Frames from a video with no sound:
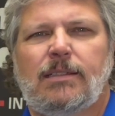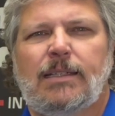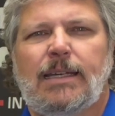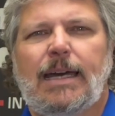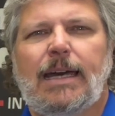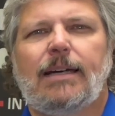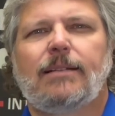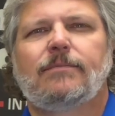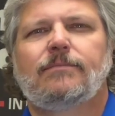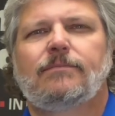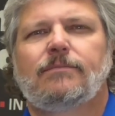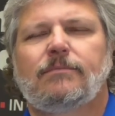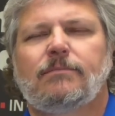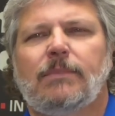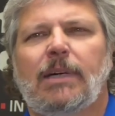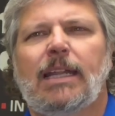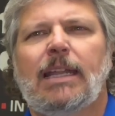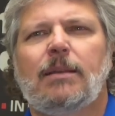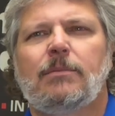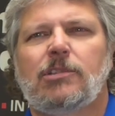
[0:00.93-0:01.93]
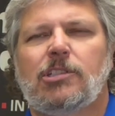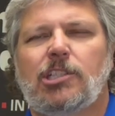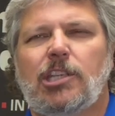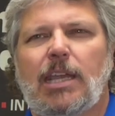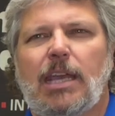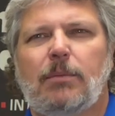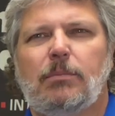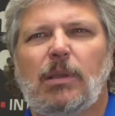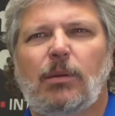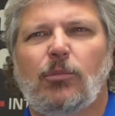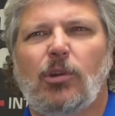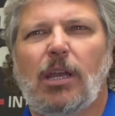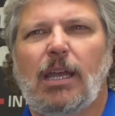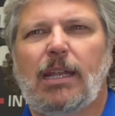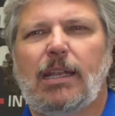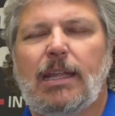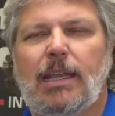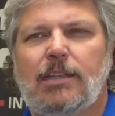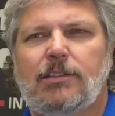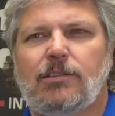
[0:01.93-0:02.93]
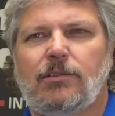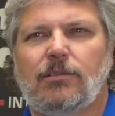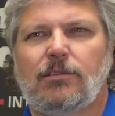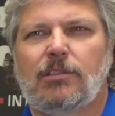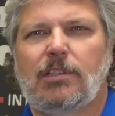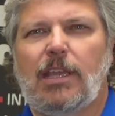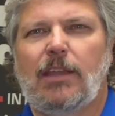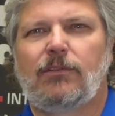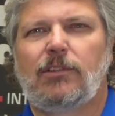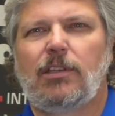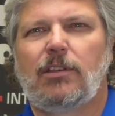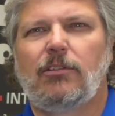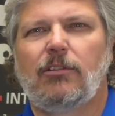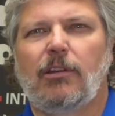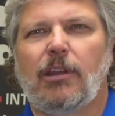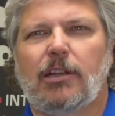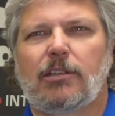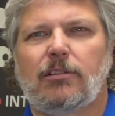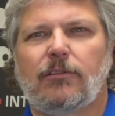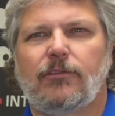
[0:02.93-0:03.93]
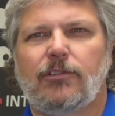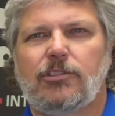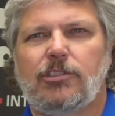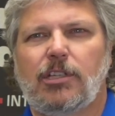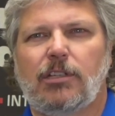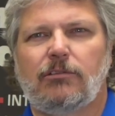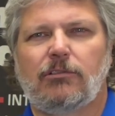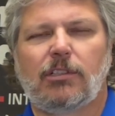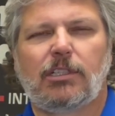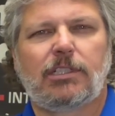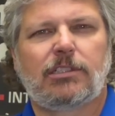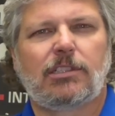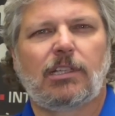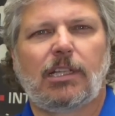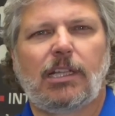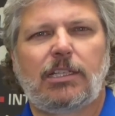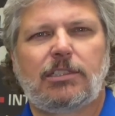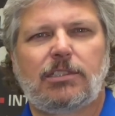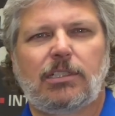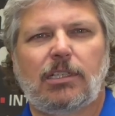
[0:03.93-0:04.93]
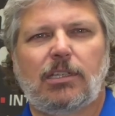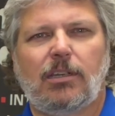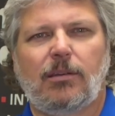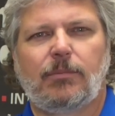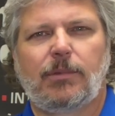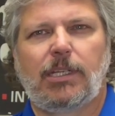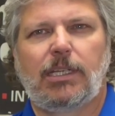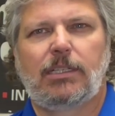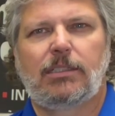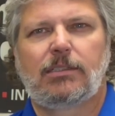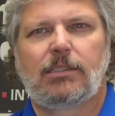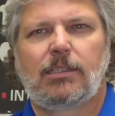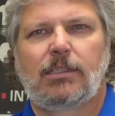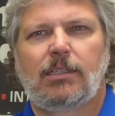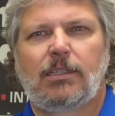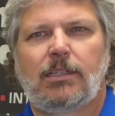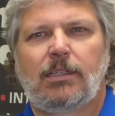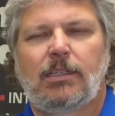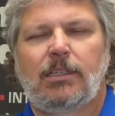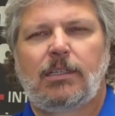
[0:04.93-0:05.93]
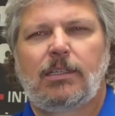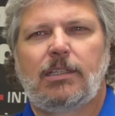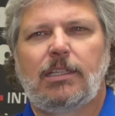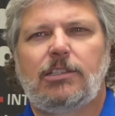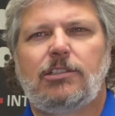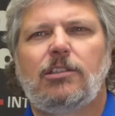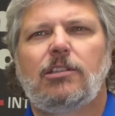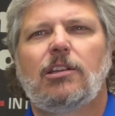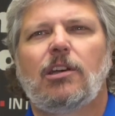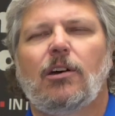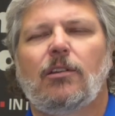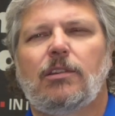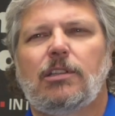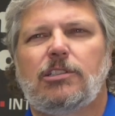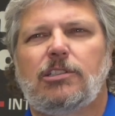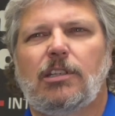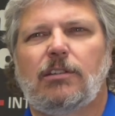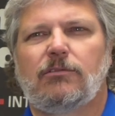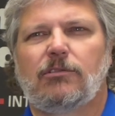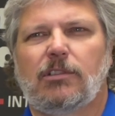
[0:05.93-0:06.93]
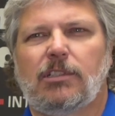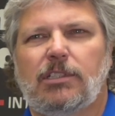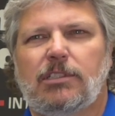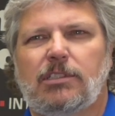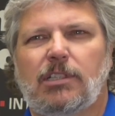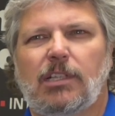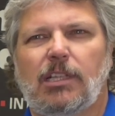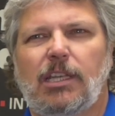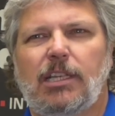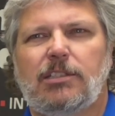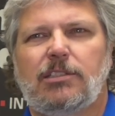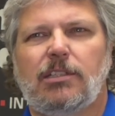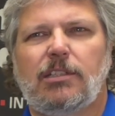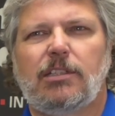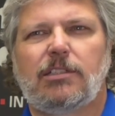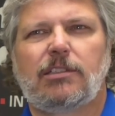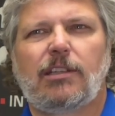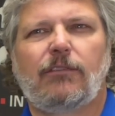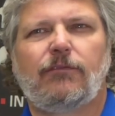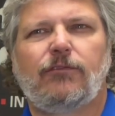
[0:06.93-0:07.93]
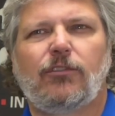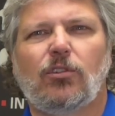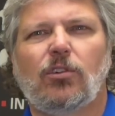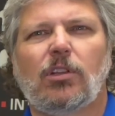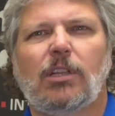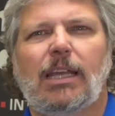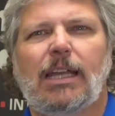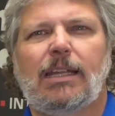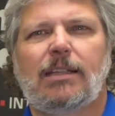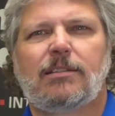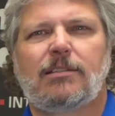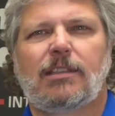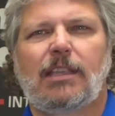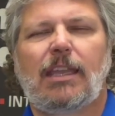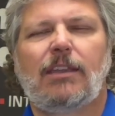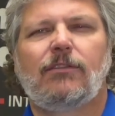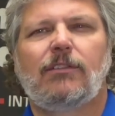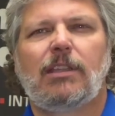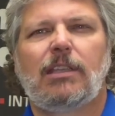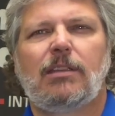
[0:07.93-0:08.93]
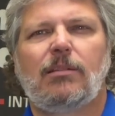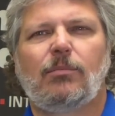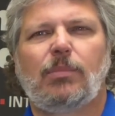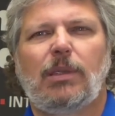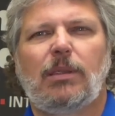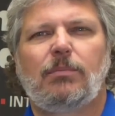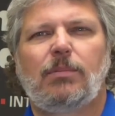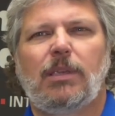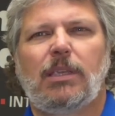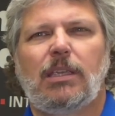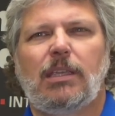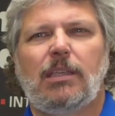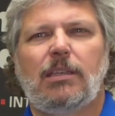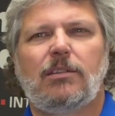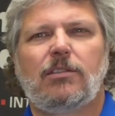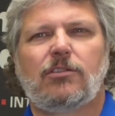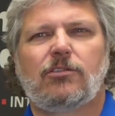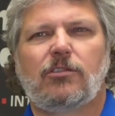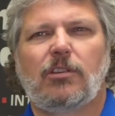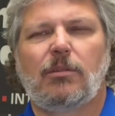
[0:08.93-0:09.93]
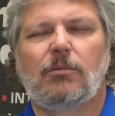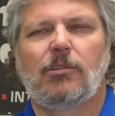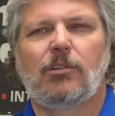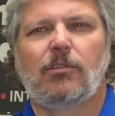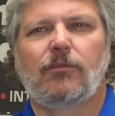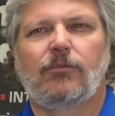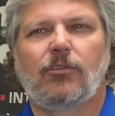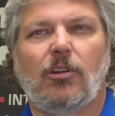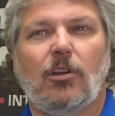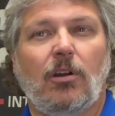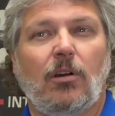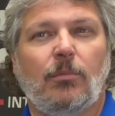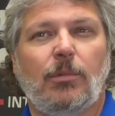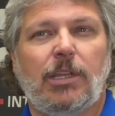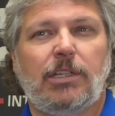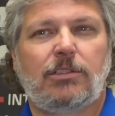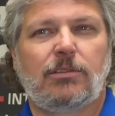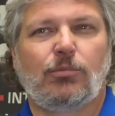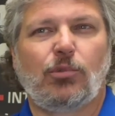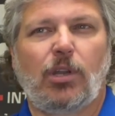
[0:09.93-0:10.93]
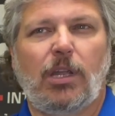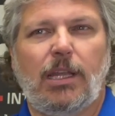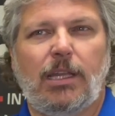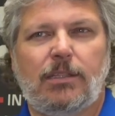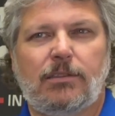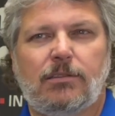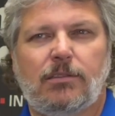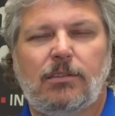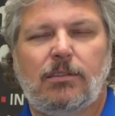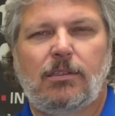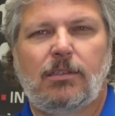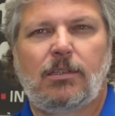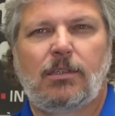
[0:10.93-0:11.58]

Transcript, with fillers: Hi, my name is Chad McBride, National Safety Director for General Insulation Company. Did you know that General Insulation is a full-line safety and PPE distributor for all major brands?